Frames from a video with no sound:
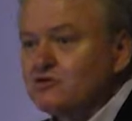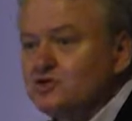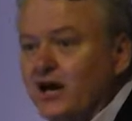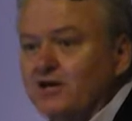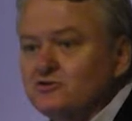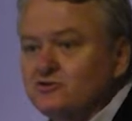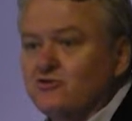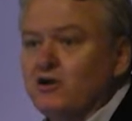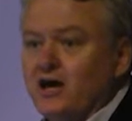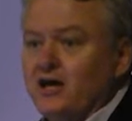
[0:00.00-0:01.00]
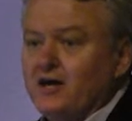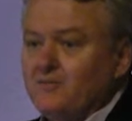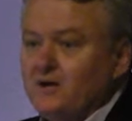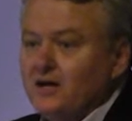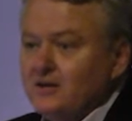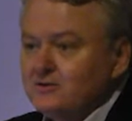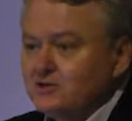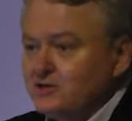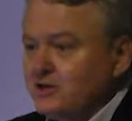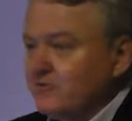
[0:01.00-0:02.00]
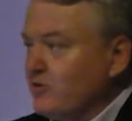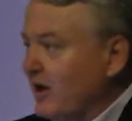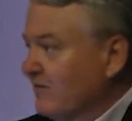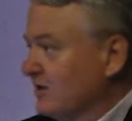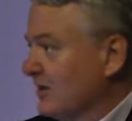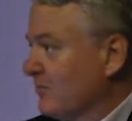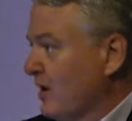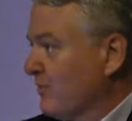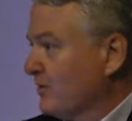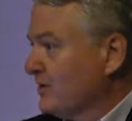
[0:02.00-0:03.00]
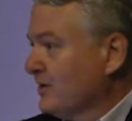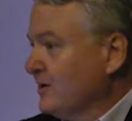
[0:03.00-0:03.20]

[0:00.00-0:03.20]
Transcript: checked your name to see if you have unclaimed property?